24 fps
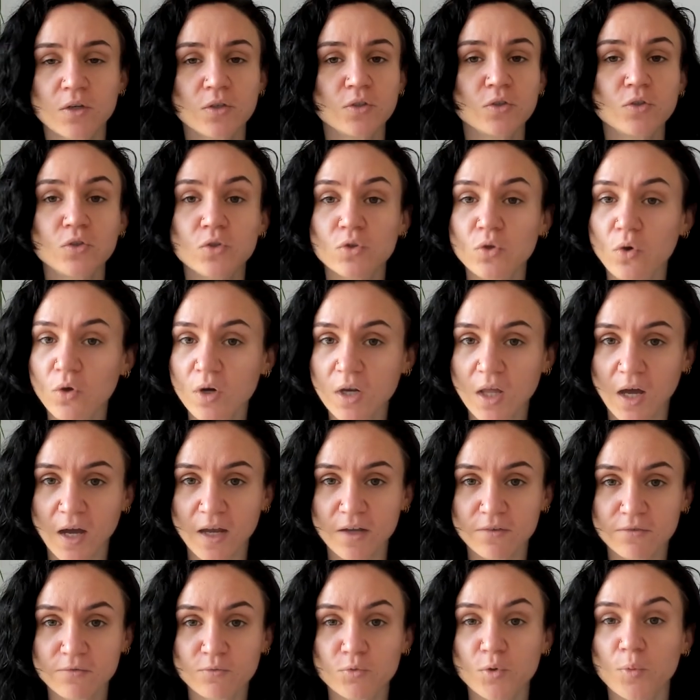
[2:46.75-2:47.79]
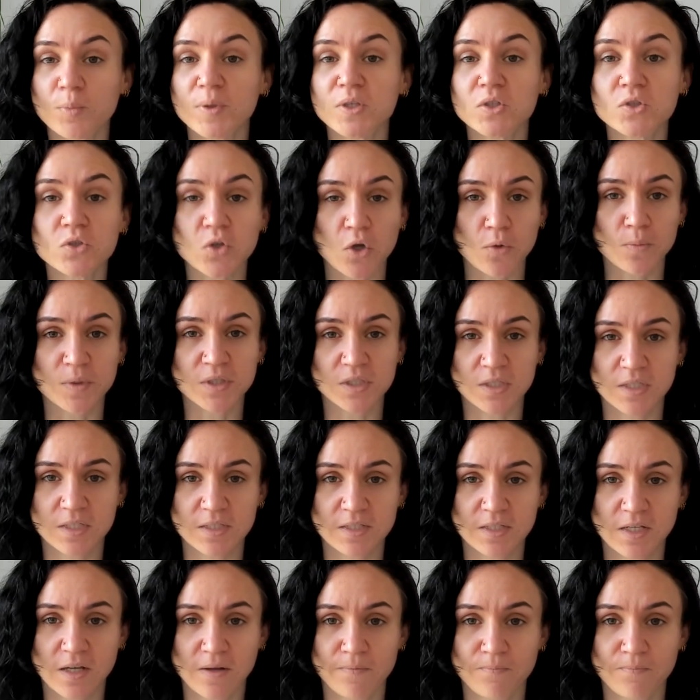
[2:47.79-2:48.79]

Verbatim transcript: your life will be so much easier.